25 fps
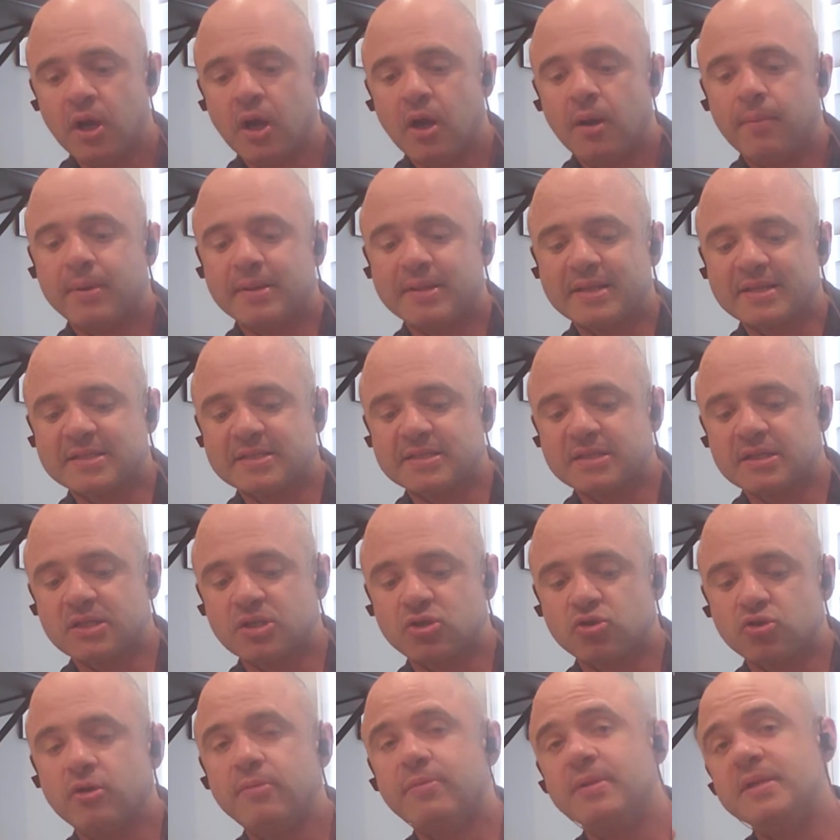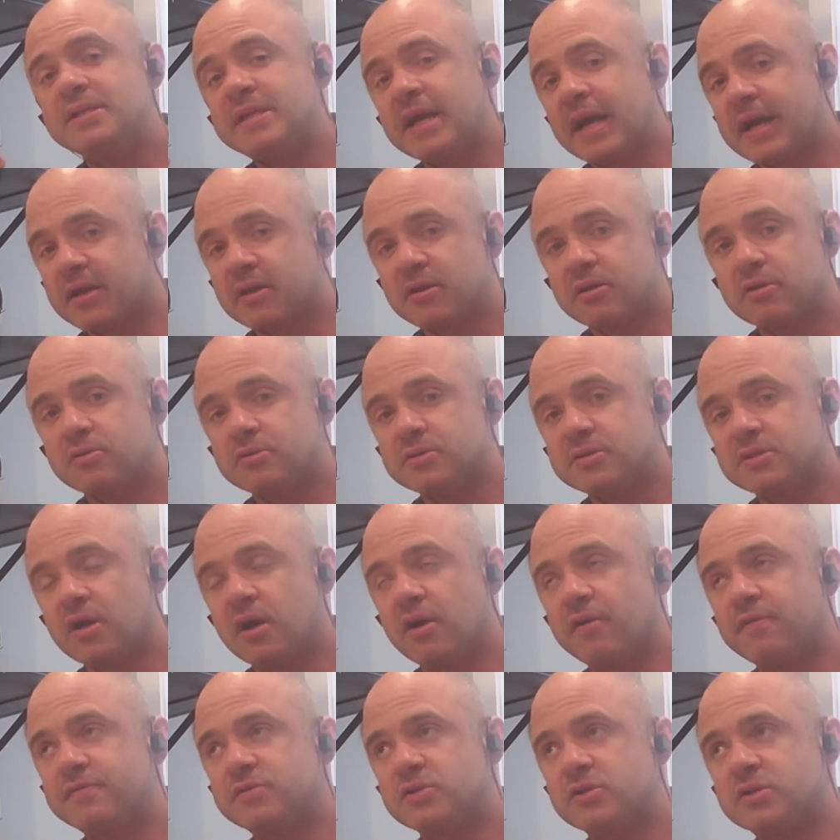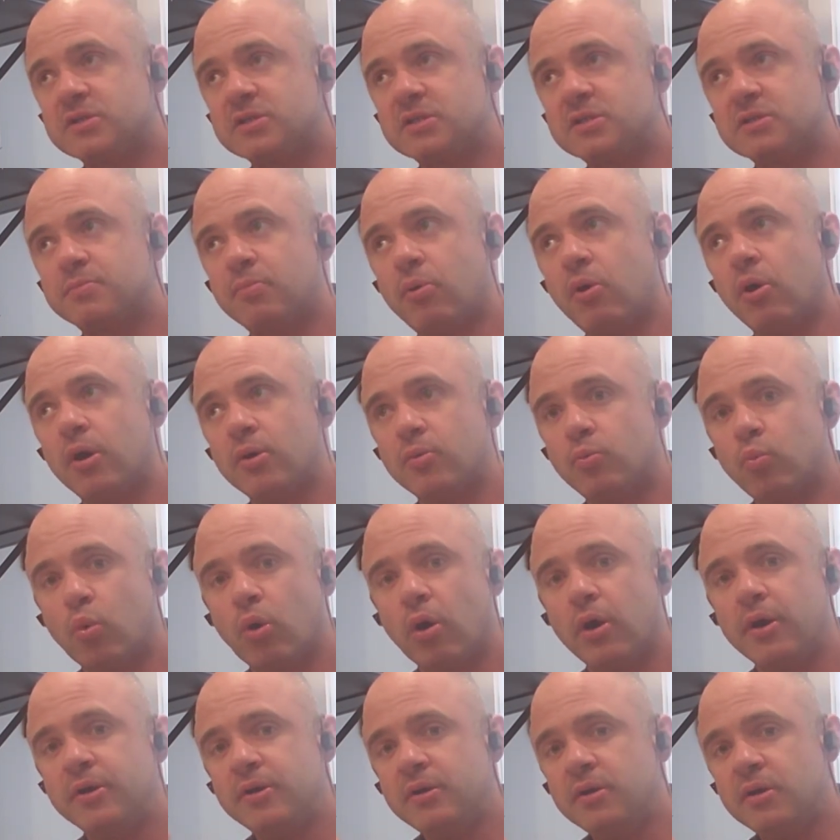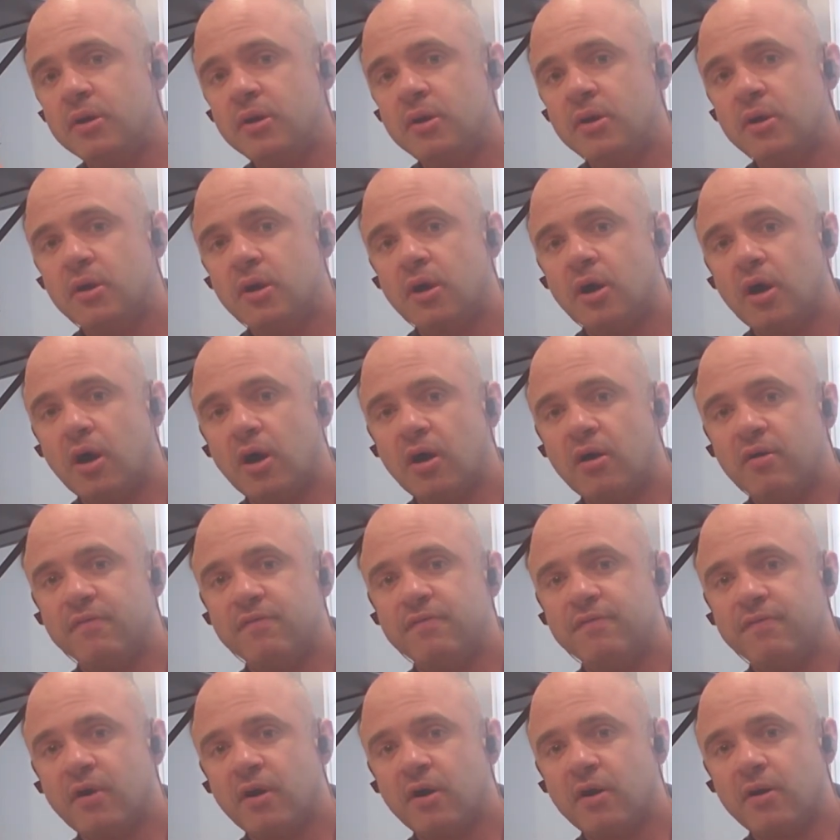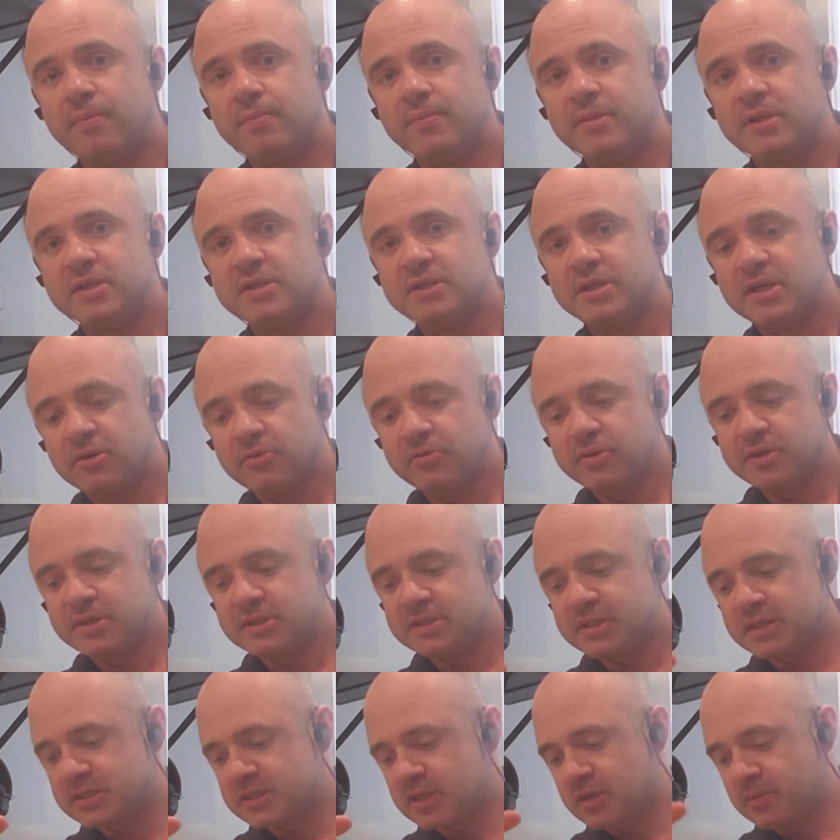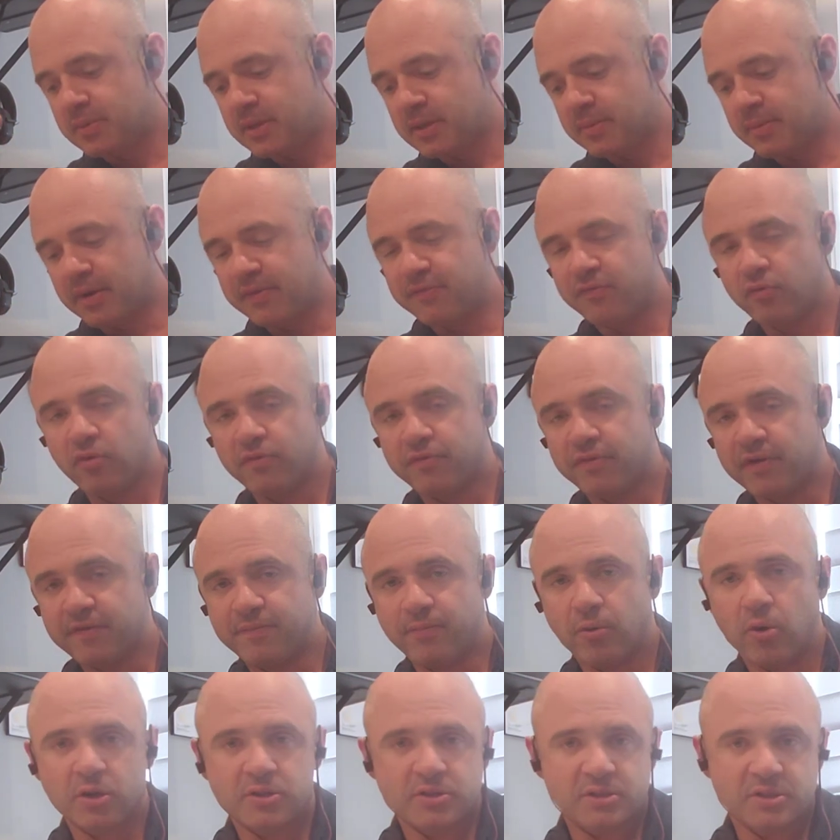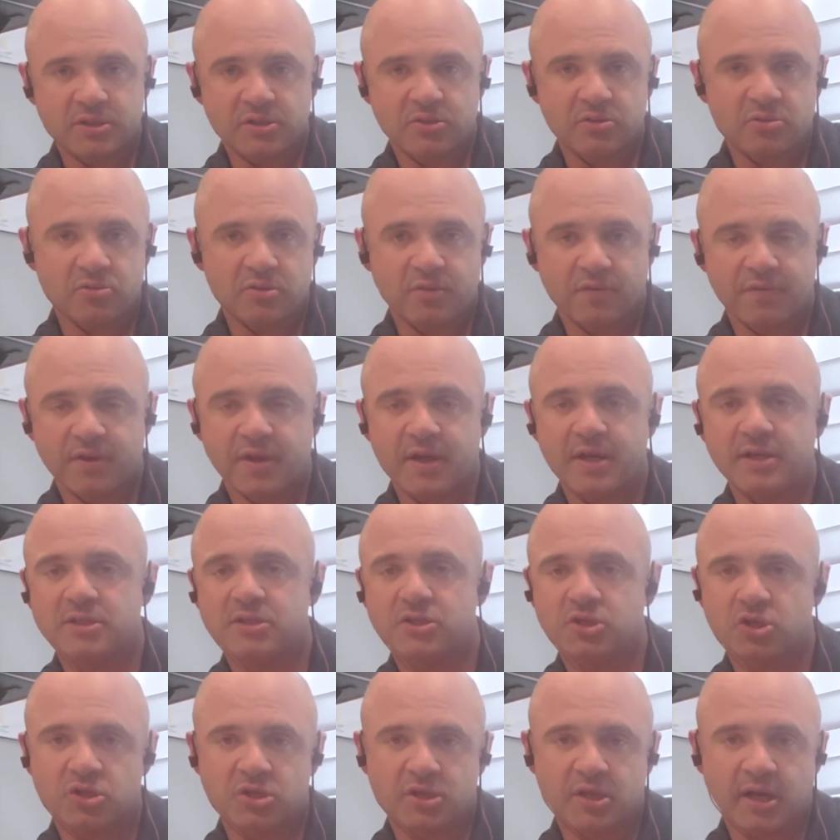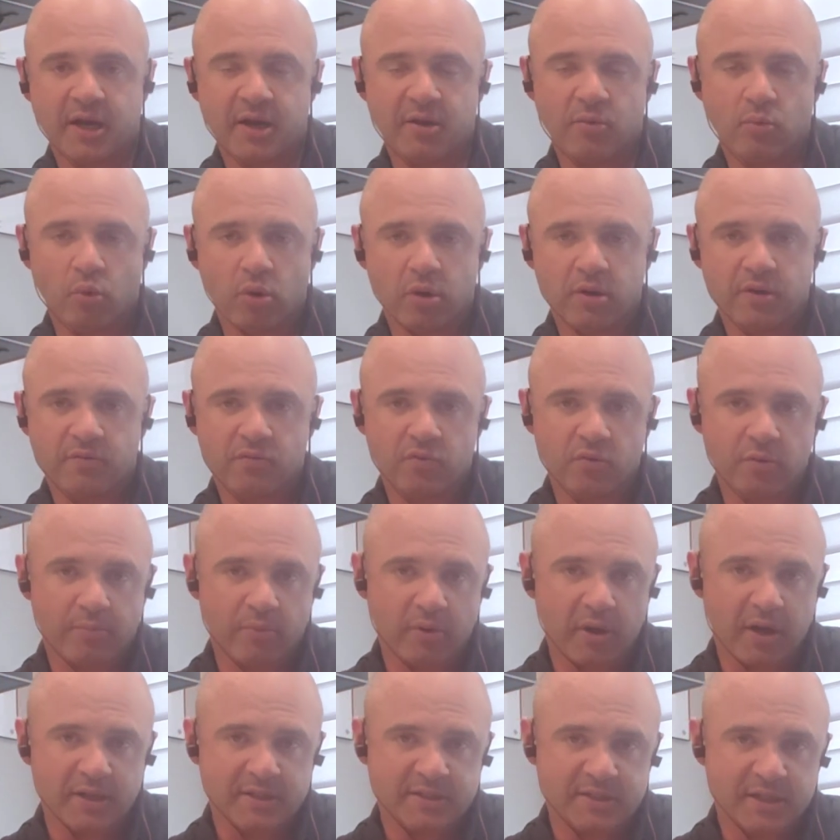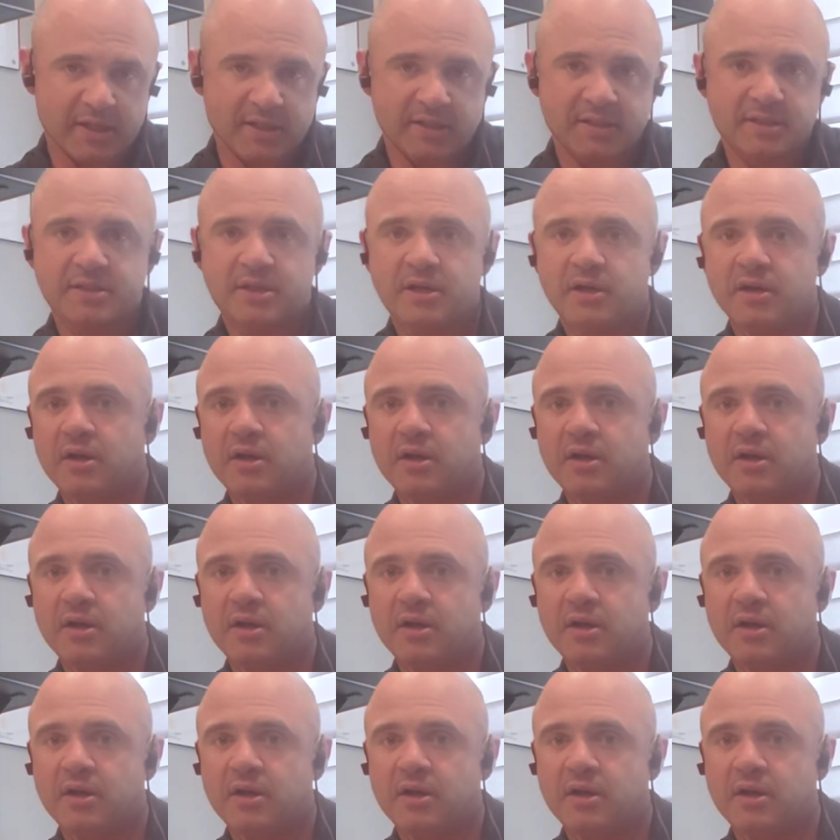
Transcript: But this is extremely technical stuff. So this is part 1 of this series. There's going to be about 4 or 5 parts of the series. In every case, is just to kind of walk you through the process.